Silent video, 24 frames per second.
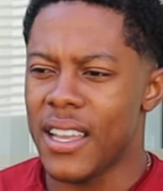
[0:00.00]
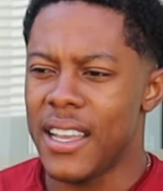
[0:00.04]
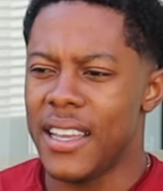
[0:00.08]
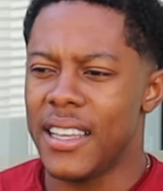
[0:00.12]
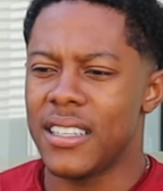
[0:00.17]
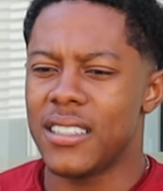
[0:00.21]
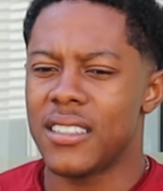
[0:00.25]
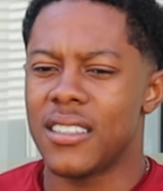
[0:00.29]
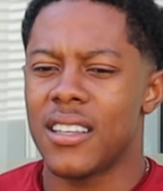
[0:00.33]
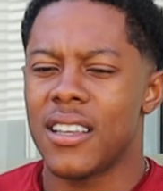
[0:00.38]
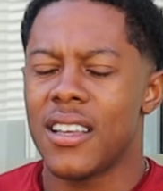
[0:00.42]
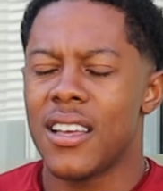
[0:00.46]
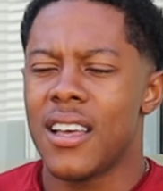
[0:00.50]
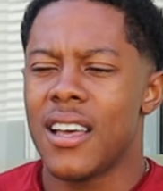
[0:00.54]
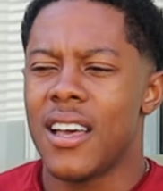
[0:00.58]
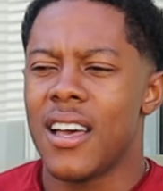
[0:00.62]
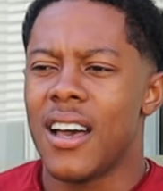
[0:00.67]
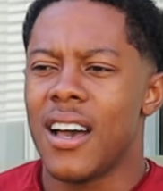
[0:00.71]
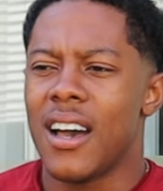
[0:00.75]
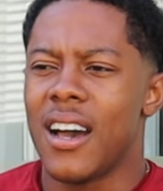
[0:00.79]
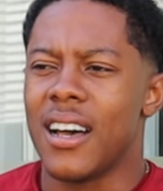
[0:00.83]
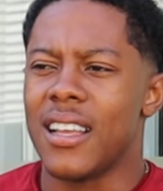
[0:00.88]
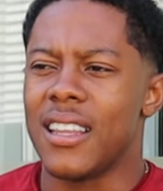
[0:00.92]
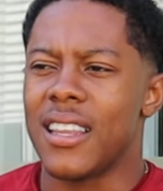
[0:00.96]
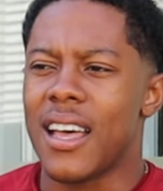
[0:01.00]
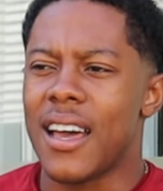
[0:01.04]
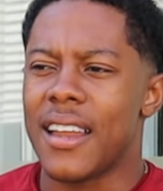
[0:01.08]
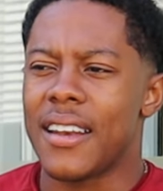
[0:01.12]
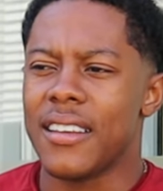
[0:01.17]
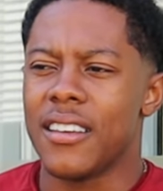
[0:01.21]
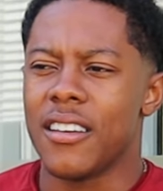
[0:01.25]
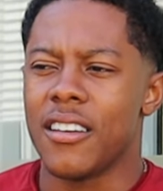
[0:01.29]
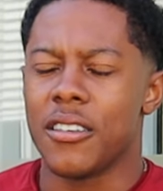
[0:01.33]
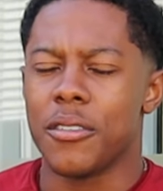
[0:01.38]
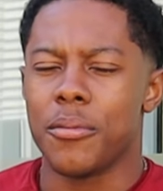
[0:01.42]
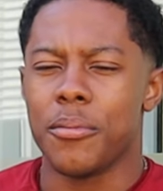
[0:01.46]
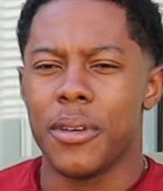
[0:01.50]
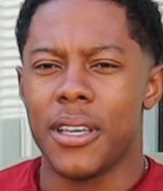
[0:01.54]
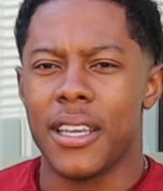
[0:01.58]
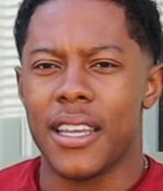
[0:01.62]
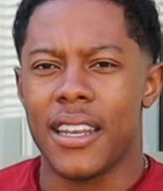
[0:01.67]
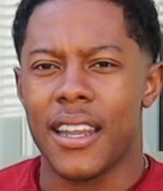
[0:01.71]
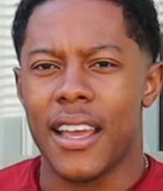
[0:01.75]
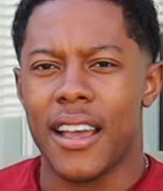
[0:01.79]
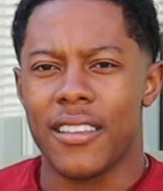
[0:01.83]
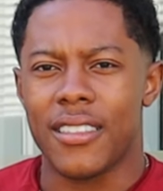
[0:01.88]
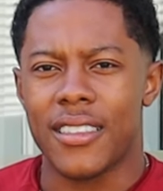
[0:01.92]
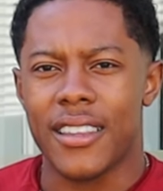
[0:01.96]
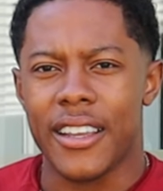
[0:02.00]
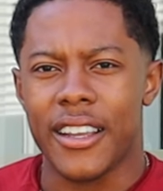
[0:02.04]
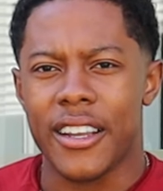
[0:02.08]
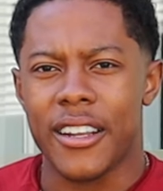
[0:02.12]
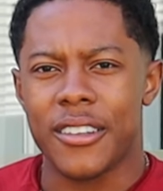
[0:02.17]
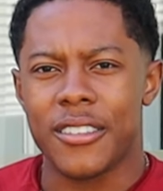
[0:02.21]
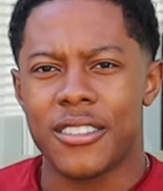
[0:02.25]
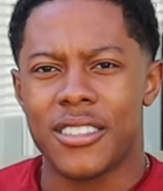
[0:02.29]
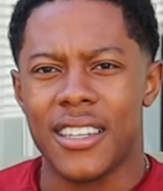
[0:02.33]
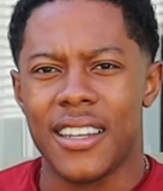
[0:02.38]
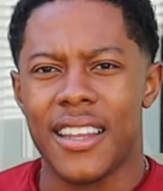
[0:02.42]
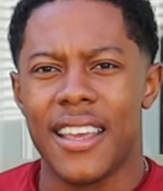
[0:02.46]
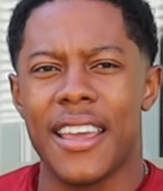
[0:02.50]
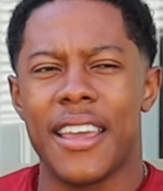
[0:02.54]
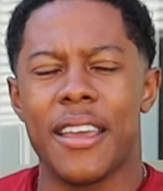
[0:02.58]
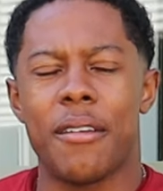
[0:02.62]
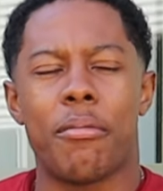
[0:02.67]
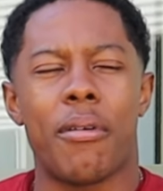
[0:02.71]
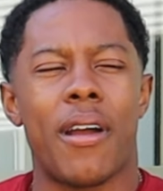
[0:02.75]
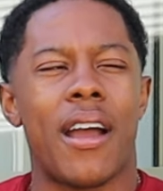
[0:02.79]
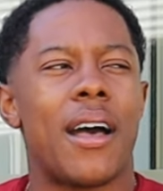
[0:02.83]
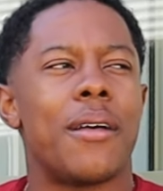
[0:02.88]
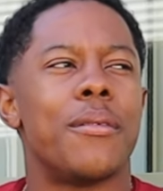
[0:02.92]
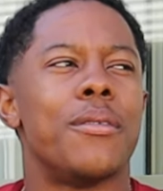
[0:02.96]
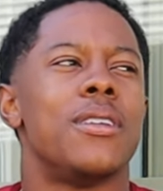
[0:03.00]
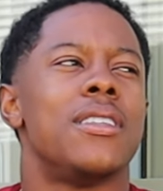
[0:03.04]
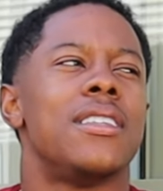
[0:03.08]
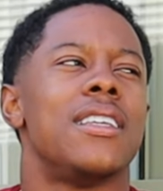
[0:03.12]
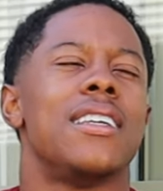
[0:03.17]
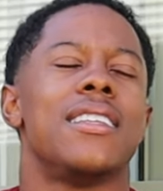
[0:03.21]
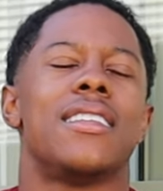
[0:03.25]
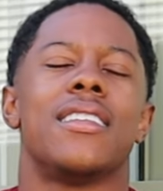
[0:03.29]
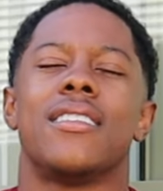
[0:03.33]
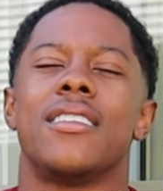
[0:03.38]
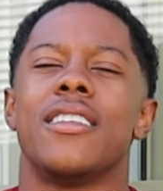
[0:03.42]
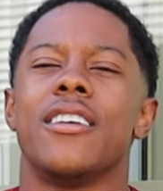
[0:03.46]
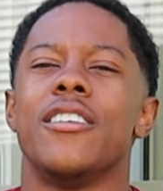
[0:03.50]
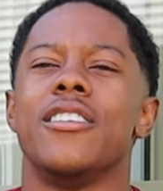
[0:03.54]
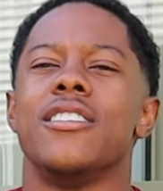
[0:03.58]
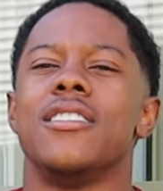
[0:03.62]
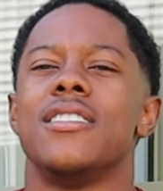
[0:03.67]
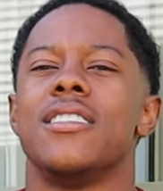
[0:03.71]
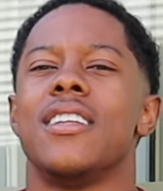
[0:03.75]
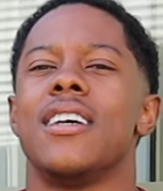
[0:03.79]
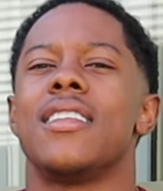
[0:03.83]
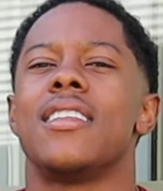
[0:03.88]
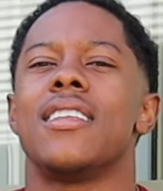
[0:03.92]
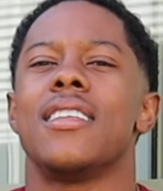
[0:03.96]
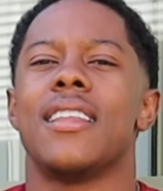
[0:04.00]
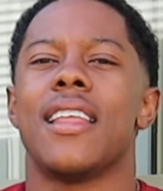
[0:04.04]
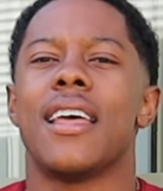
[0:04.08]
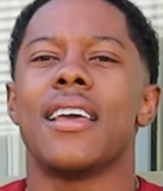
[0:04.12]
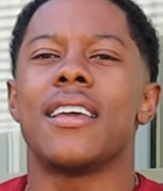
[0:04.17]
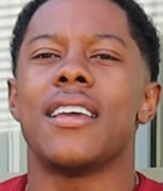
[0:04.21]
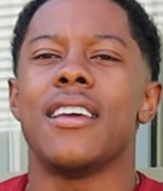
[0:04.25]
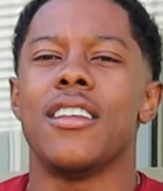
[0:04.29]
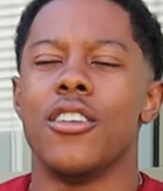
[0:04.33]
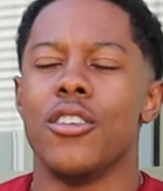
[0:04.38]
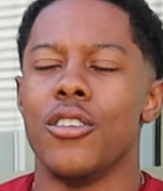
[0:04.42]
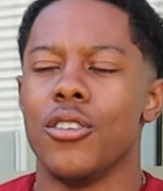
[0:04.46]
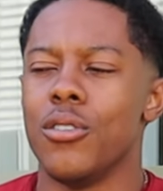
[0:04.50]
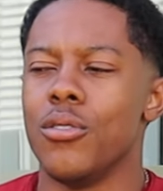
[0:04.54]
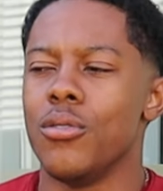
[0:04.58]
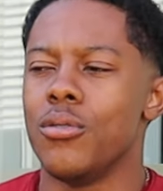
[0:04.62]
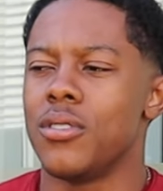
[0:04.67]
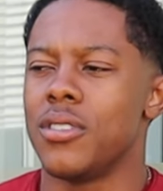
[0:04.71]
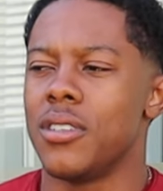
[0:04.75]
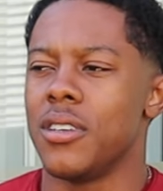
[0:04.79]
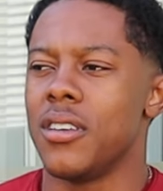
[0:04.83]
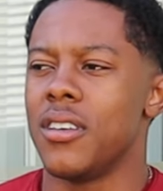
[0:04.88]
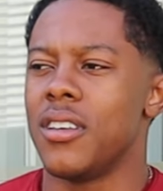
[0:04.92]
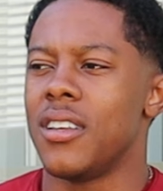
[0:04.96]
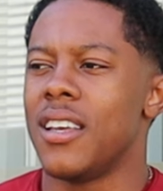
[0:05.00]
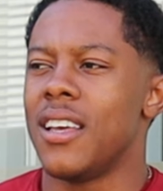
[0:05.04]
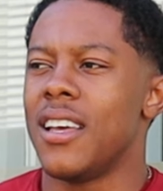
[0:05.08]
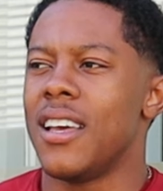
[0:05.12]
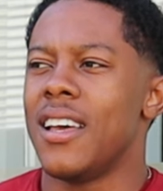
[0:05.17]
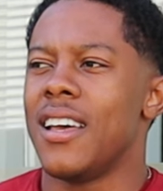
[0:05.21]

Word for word: And a lot of young men out there today probably think that there is nothing they can do to